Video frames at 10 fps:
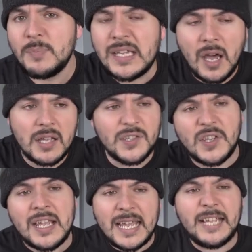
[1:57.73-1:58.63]

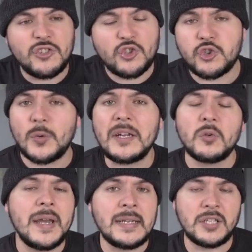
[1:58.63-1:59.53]
because it's
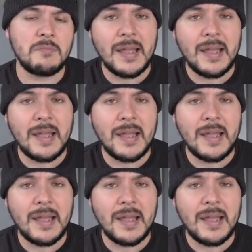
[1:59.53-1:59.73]
triggering to